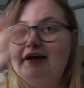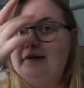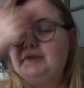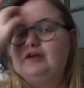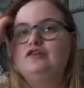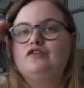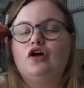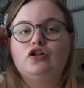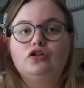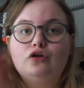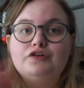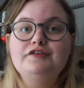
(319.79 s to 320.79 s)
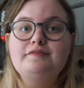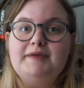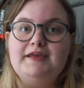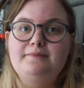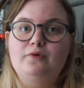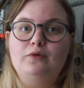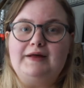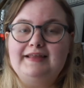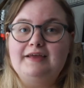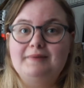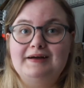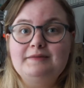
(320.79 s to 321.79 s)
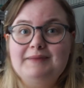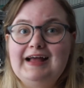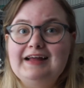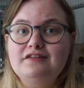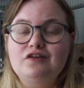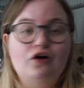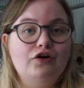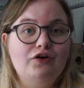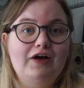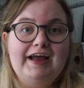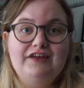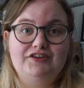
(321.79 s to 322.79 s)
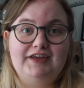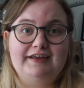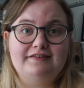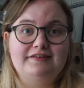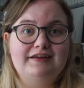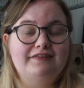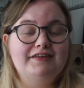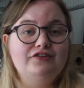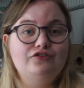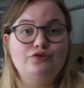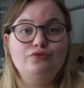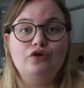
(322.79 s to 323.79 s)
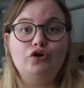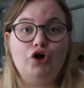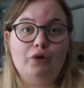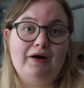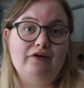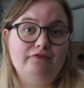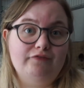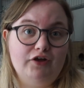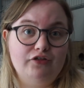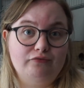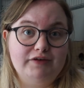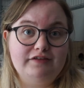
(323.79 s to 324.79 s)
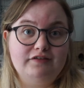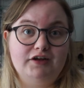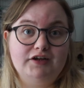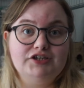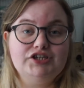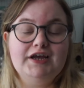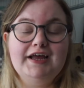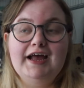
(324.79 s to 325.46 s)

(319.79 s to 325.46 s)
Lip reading: because a lot of people, when they buy pets, are not educated and they do not go out and further research.